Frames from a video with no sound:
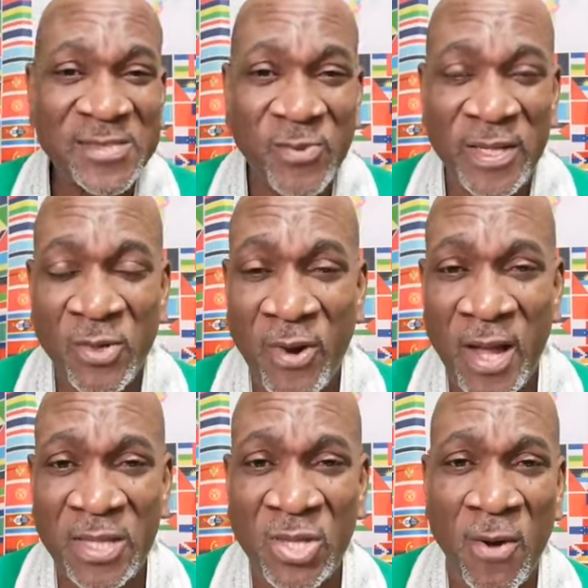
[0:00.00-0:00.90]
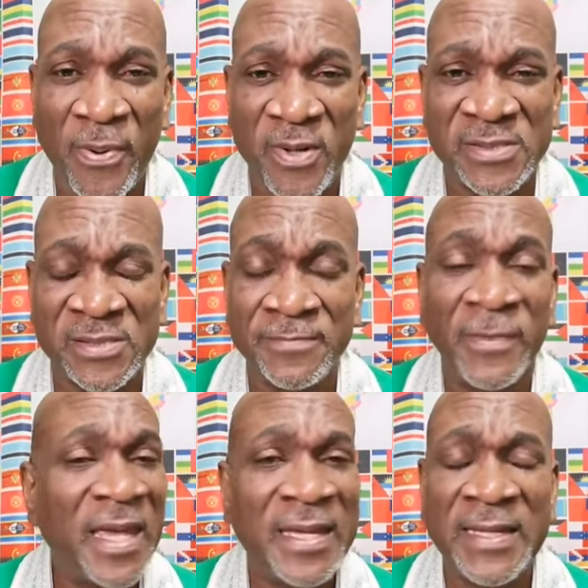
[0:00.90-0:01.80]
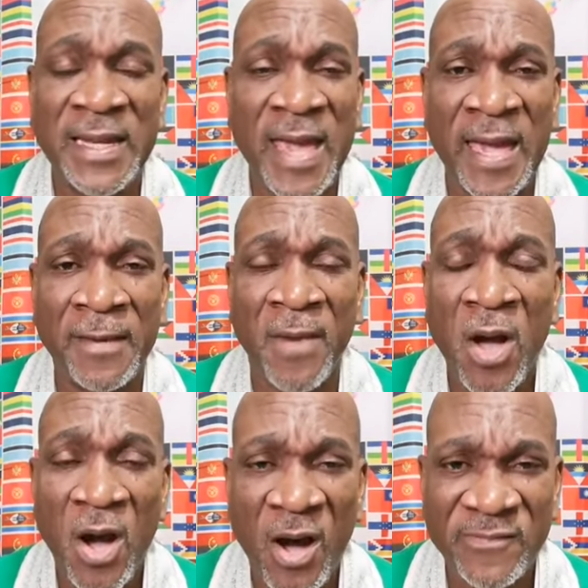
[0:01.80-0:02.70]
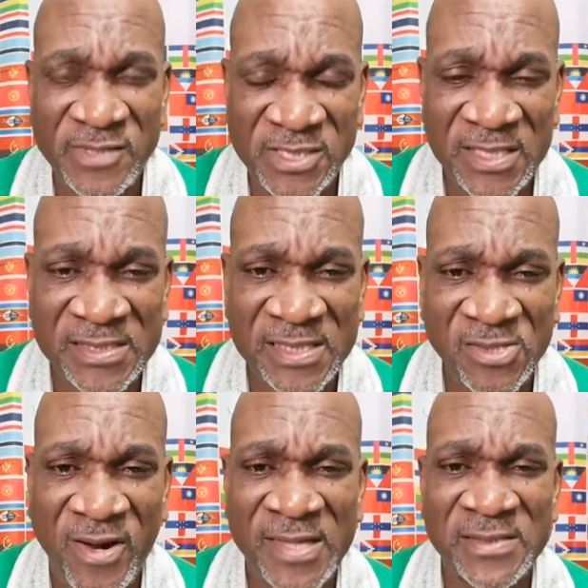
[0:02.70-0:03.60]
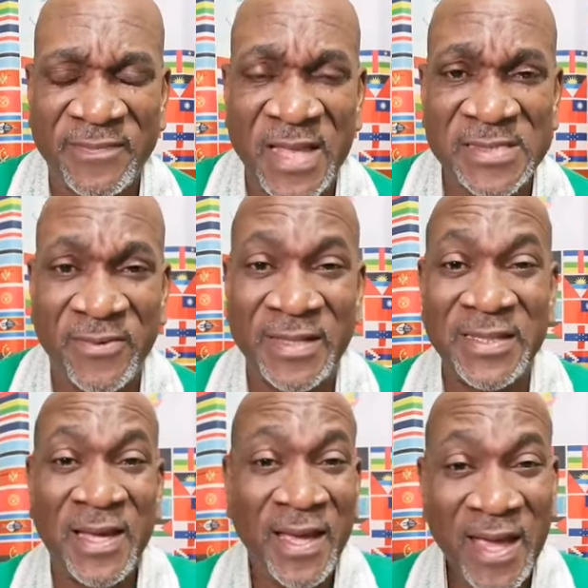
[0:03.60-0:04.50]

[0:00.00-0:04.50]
as when you were a young person. In the name of Jesus Christ of Nazareth